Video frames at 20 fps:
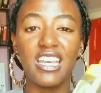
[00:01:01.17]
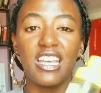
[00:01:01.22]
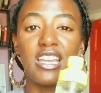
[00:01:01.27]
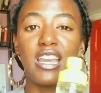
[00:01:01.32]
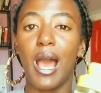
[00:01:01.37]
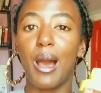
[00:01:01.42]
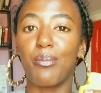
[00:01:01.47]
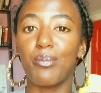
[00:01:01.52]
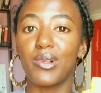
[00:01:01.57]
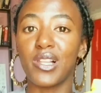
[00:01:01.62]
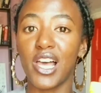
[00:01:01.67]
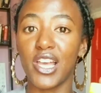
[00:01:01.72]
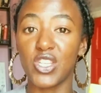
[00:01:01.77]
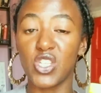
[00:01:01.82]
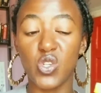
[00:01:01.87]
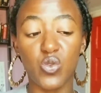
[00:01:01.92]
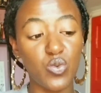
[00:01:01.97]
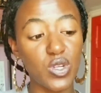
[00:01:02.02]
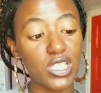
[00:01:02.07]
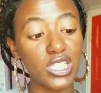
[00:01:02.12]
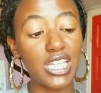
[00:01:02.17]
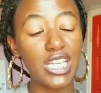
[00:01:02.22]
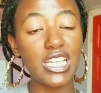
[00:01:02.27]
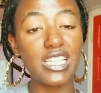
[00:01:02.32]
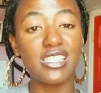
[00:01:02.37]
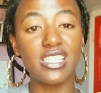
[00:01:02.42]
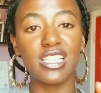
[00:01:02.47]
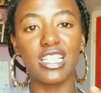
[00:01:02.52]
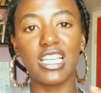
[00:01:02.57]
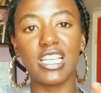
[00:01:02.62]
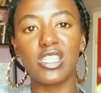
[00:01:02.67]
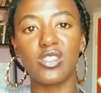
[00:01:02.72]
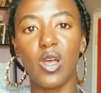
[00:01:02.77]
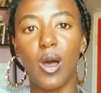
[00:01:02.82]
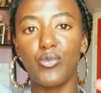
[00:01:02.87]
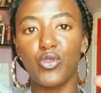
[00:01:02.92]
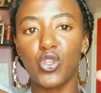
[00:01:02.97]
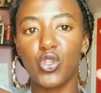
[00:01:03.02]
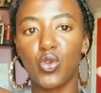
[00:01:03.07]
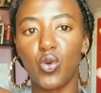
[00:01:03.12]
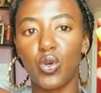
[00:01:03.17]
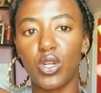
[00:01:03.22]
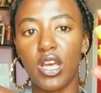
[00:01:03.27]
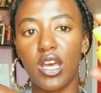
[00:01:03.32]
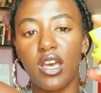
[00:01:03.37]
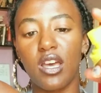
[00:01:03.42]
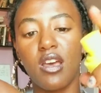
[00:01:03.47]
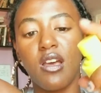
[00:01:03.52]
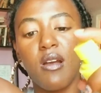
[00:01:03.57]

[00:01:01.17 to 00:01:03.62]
it applies really easily, so I'm just gonna